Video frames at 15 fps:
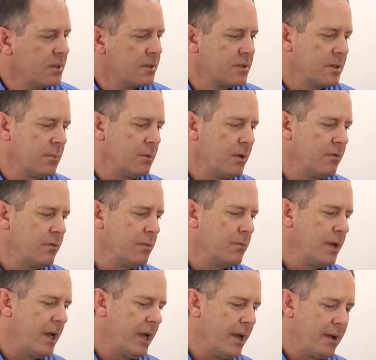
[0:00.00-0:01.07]
Some of them
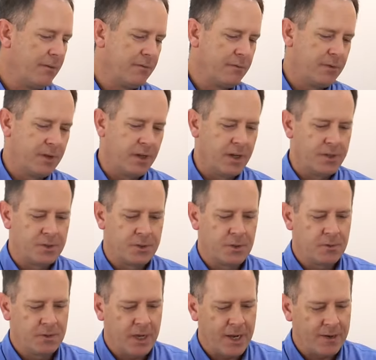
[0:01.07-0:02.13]
have
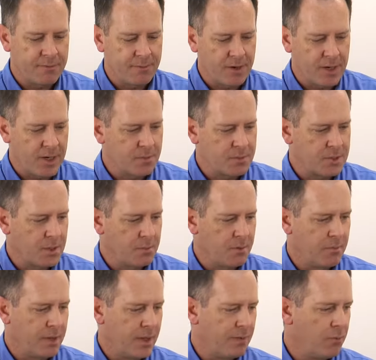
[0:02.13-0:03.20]
2 diaphragms, some of
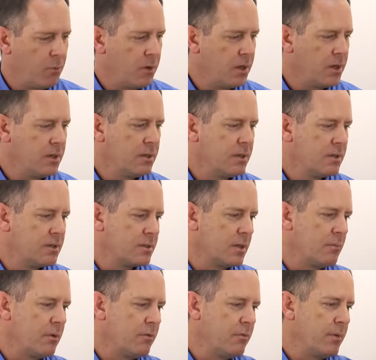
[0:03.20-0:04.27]
them have 1,
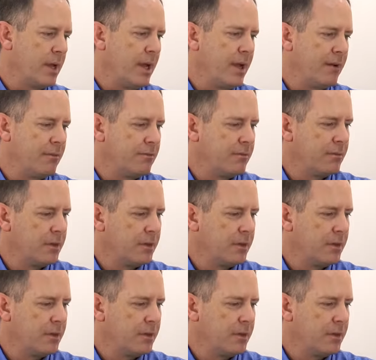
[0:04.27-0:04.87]
some of them have